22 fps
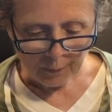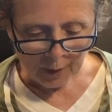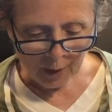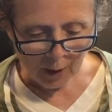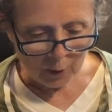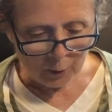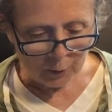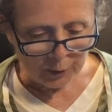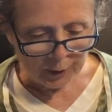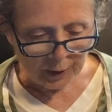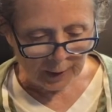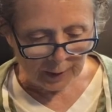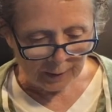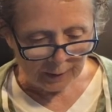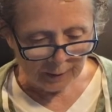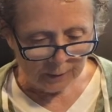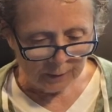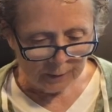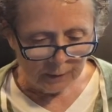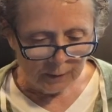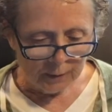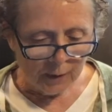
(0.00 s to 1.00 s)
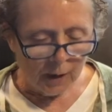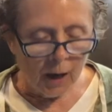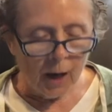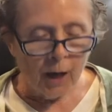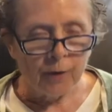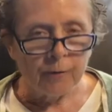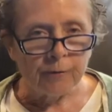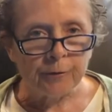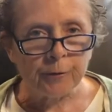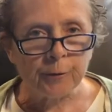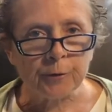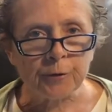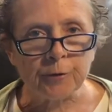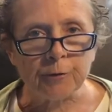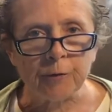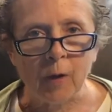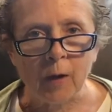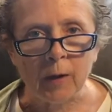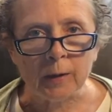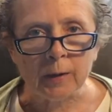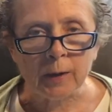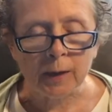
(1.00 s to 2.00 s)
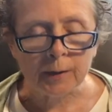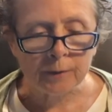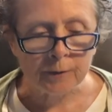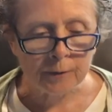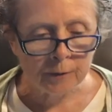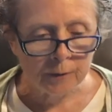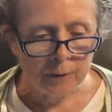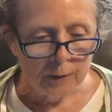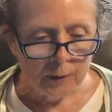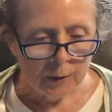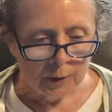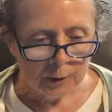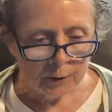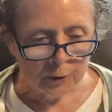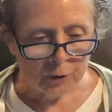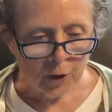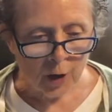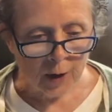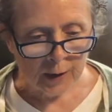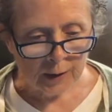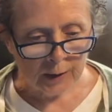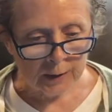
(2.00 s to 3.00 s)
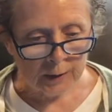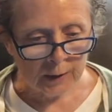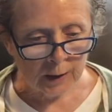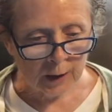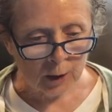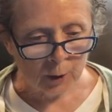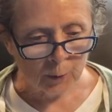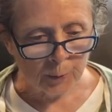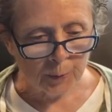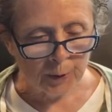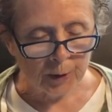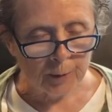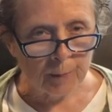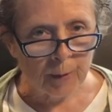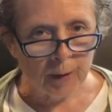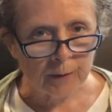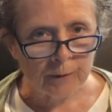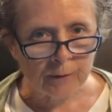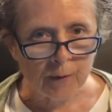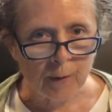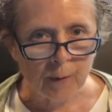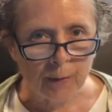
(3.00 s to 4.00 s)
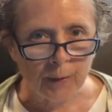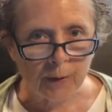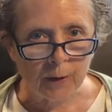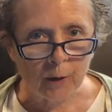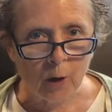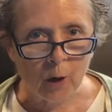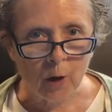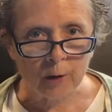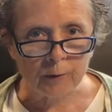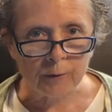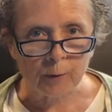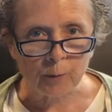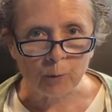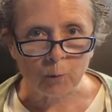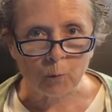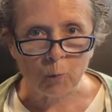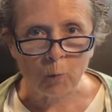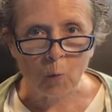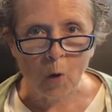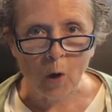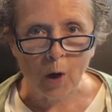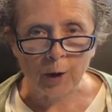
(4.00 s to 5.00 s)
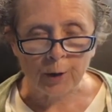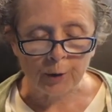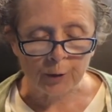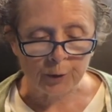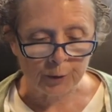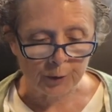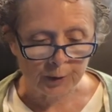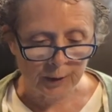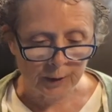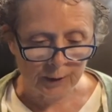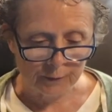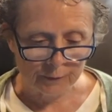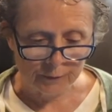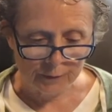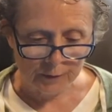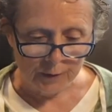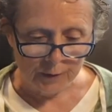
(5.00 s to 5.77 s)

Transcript: Okay, first of all, let's talk a little bit about something called the water gift.